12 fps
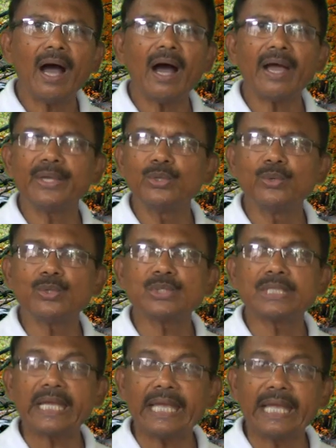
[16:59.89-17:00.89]
I
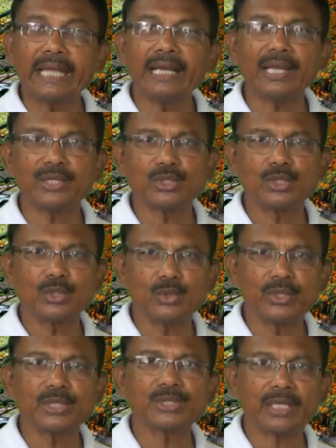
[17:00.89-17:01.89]
used English to
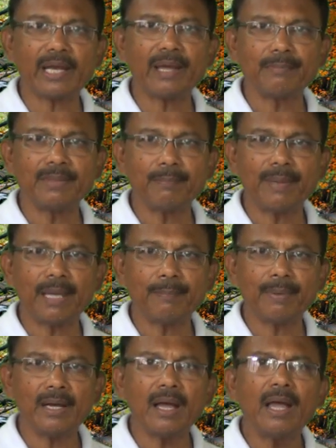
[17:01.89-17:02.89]
describe the
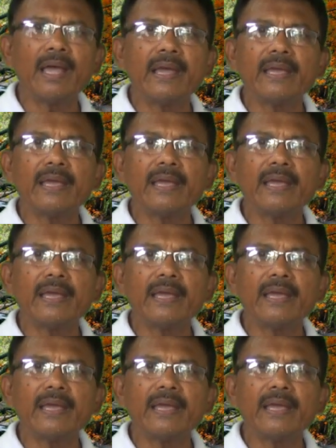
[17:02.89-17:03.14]
paper.